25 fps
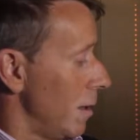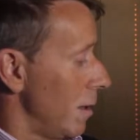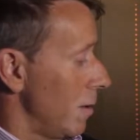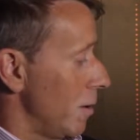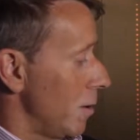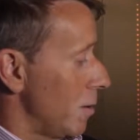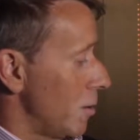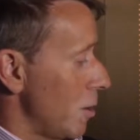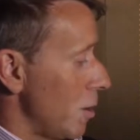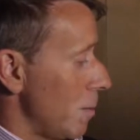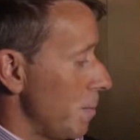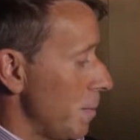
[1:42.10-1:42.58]

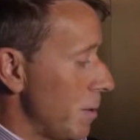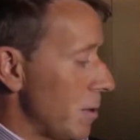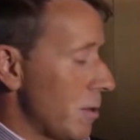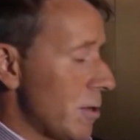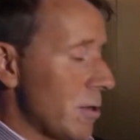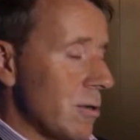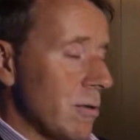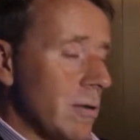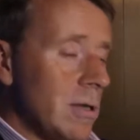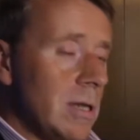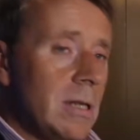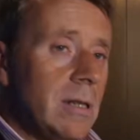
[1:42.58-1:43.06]
The top of the
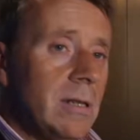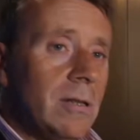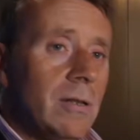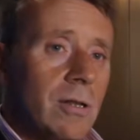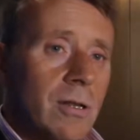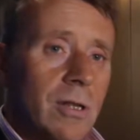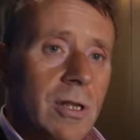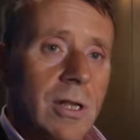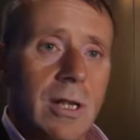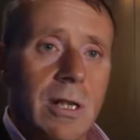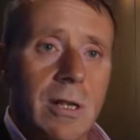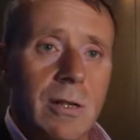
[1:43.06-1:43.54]
screen
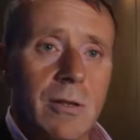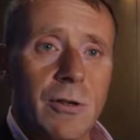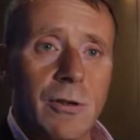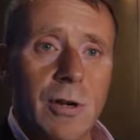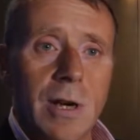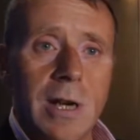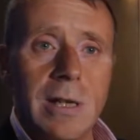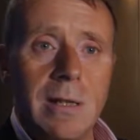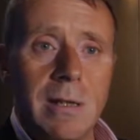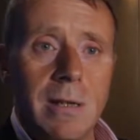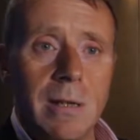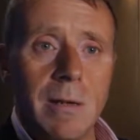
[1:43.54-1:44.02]
you're seeing a
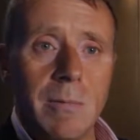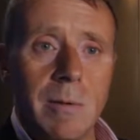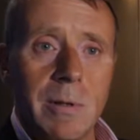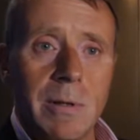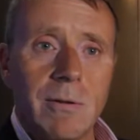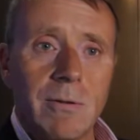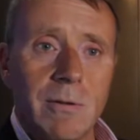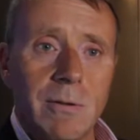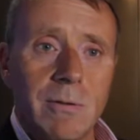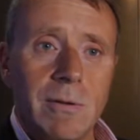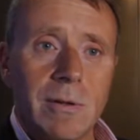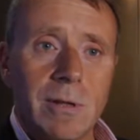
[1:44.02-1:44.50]
train
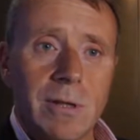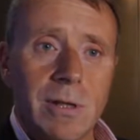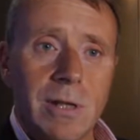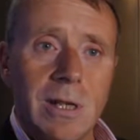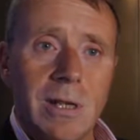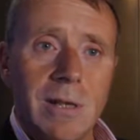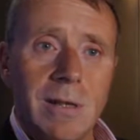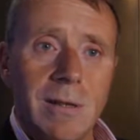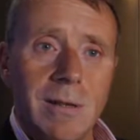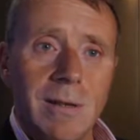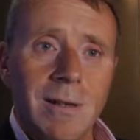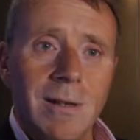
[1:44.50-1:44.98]
coming through the
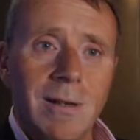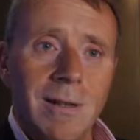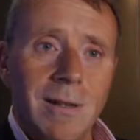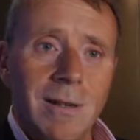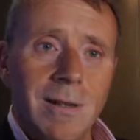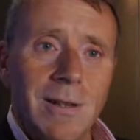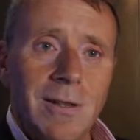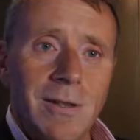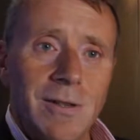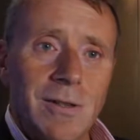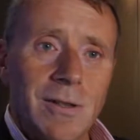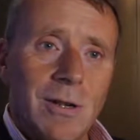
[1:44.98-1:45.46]
scene.
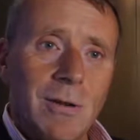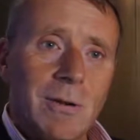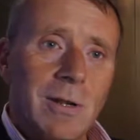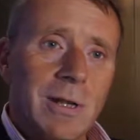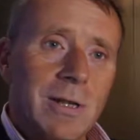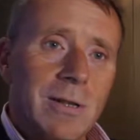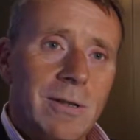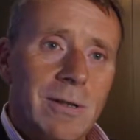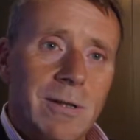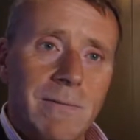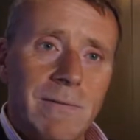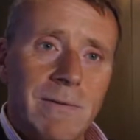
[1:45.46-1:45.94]
So I
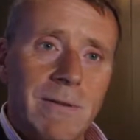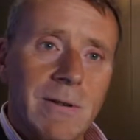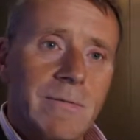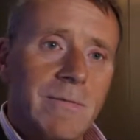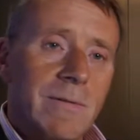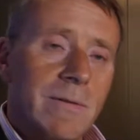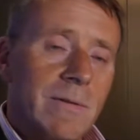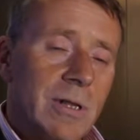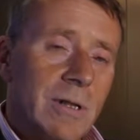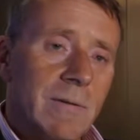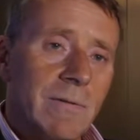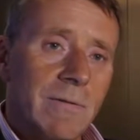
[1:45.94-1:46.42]
can
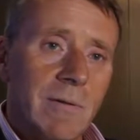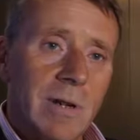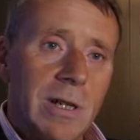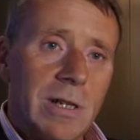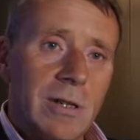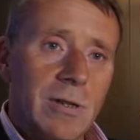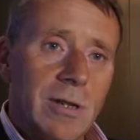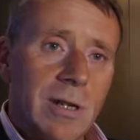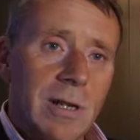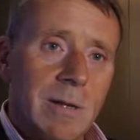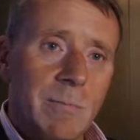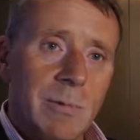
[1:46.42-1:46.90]

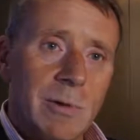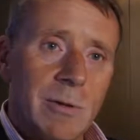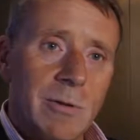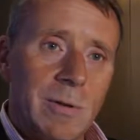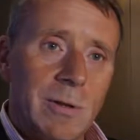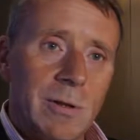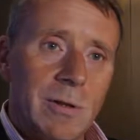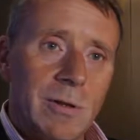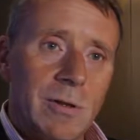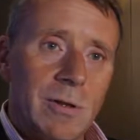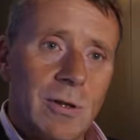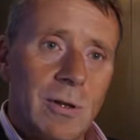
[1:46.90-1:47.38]
differentiate
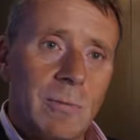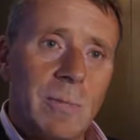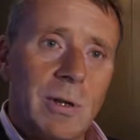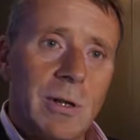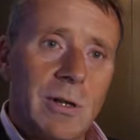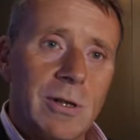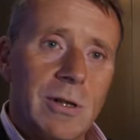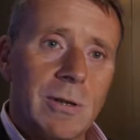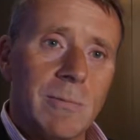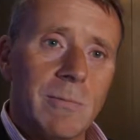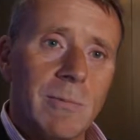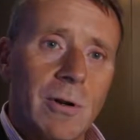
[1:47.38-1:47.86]
between the two
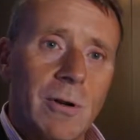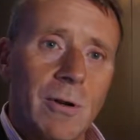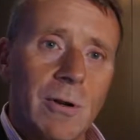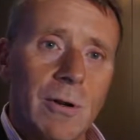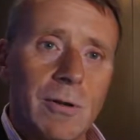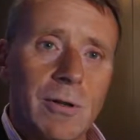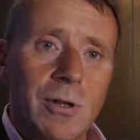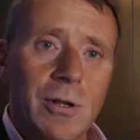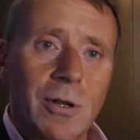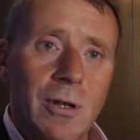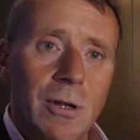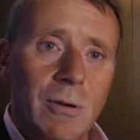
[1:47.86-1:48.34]
because I'm
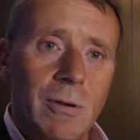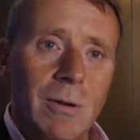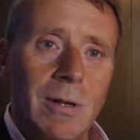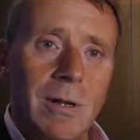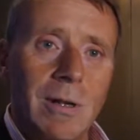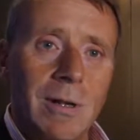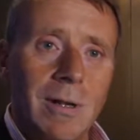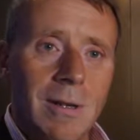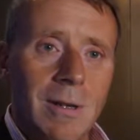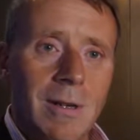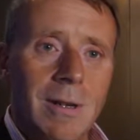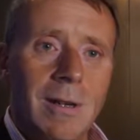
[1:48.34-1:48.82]

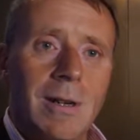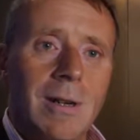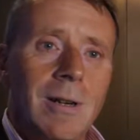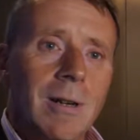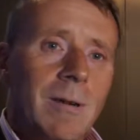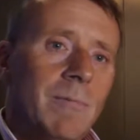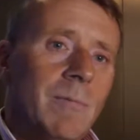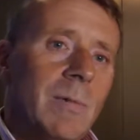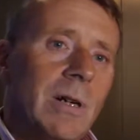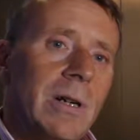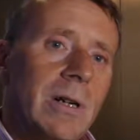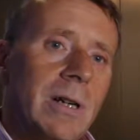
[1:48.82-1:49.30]
cross-cueing
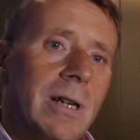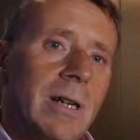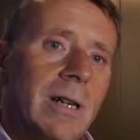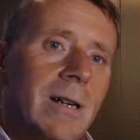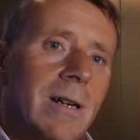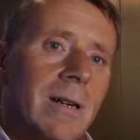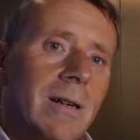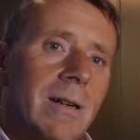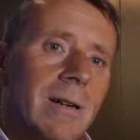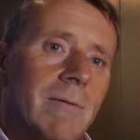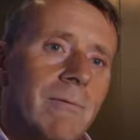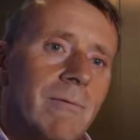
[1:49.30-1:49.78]

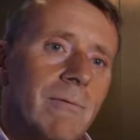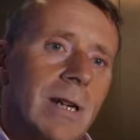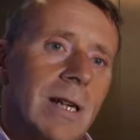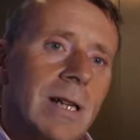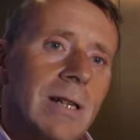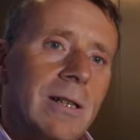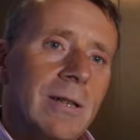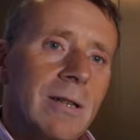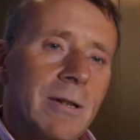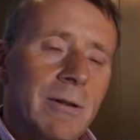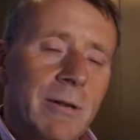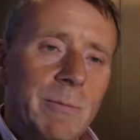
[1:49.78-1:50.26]
my
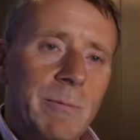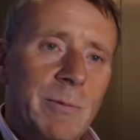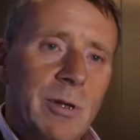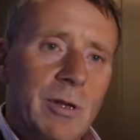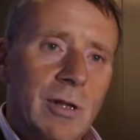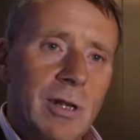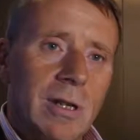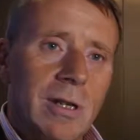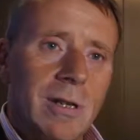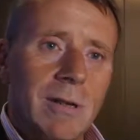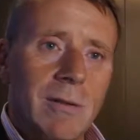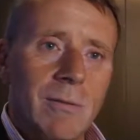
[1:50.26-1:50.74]
radar
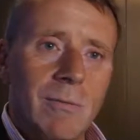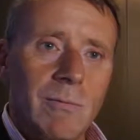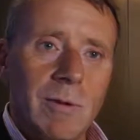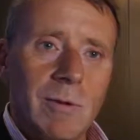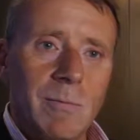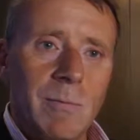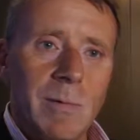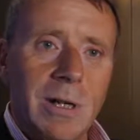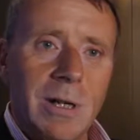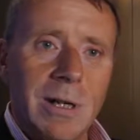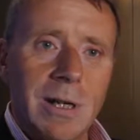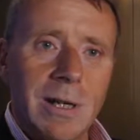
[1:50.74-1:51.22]
imaging
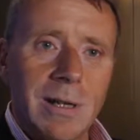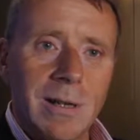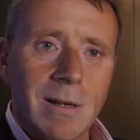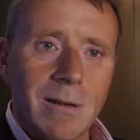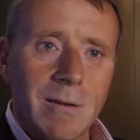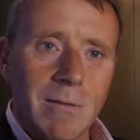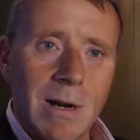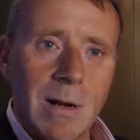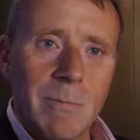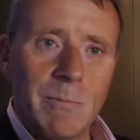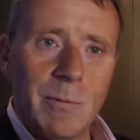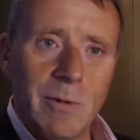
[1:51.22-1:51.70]
with my
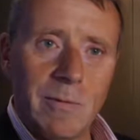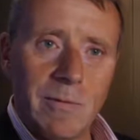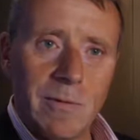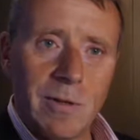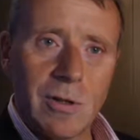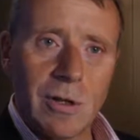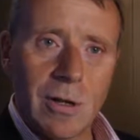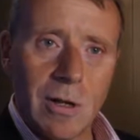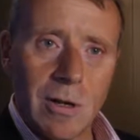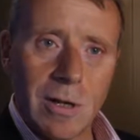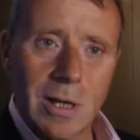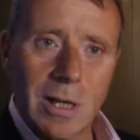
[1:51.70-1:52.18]
ground
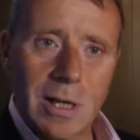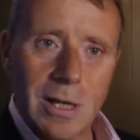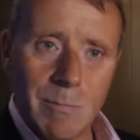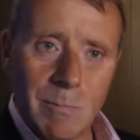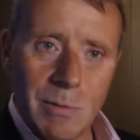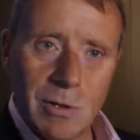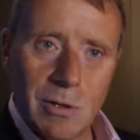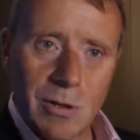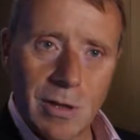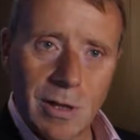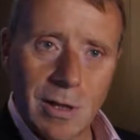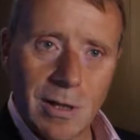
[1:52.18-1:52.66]
moving target
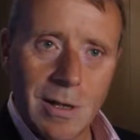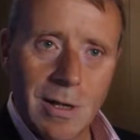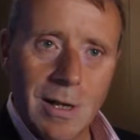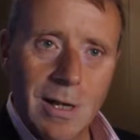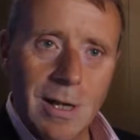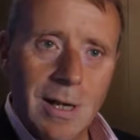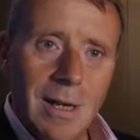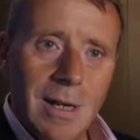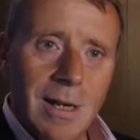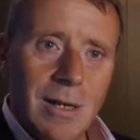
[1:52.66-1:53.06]
imaging.